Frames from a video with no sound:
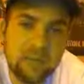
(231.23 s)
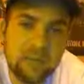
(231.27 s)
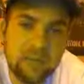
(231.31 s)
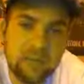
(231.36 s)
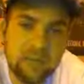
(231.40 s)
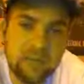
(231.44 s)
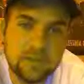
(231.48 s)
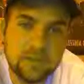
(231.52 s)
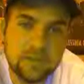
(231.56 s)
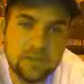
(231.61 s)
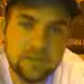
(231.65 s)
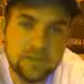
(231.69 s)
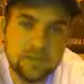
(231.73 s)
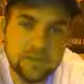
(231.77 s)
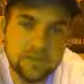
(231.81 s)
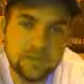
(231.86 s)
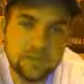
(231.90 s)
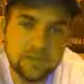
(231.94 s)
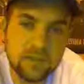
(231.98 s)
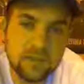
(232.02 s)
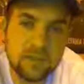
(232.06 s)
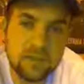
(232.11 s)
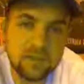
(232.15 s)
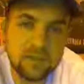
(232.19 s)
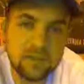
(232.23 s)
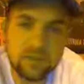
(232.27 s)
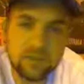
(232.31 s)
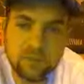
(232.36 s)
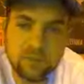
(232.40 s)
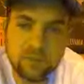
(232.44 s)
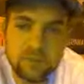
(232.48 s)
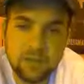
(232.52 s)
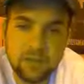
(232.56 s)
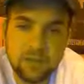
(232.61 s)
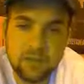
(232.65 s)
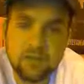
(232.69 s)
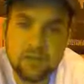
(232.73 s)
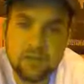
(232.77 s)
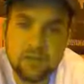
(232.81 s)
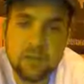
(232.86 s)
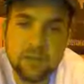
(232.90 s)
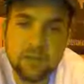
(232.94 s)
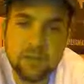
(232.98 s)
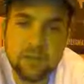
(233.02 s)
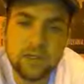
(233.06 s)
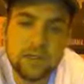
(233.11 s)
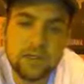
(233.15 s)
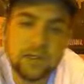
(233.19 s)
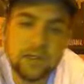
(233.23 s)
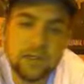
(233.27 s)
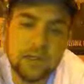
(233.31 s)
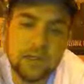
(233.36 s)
But let's just look at his plan real quick.